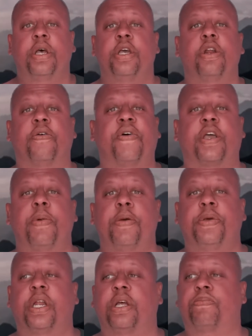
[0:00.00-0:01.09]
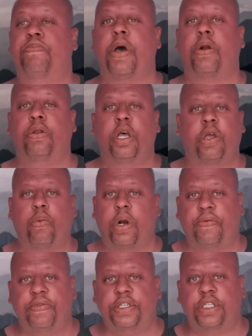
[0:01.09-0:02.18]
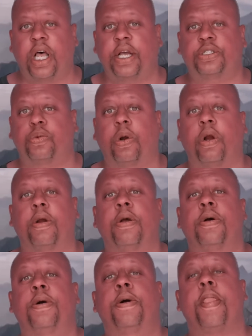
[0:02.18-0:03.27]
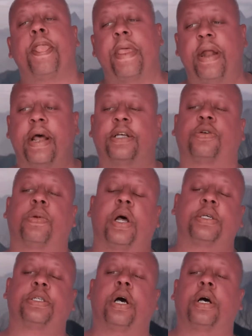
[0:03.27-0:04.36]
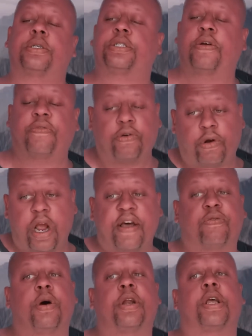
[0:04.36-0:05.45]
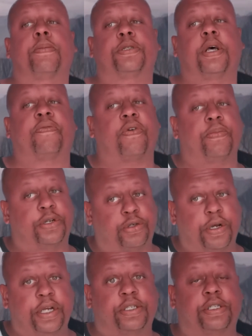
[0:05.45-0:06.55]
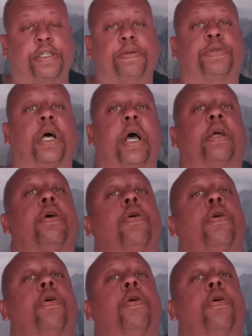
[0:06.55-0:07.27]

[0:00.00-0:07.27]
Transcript: you know, if I could maybe get a better look at whatever these lights were. And that's when I saw several craft. One comes up from the trees, it seems like.